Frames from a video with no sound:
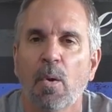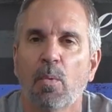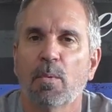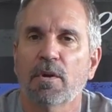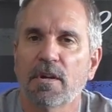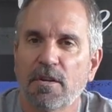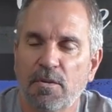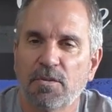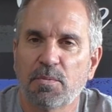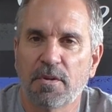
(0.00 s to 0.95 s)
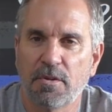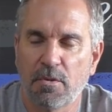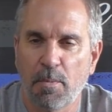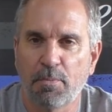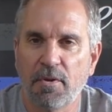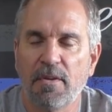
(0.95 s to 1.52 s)
What we're going to do is we're going to do a
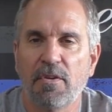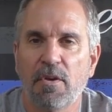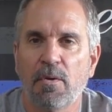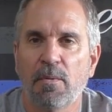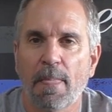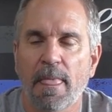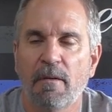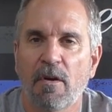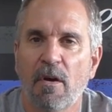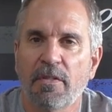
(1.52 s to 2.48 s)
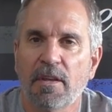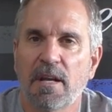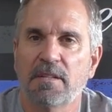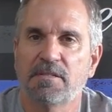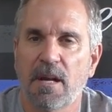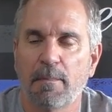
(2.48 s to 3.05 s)
preview of all the
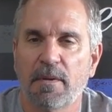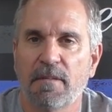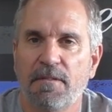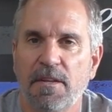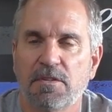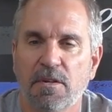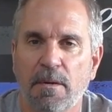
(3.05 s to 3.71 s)
guns that I'm going to feature.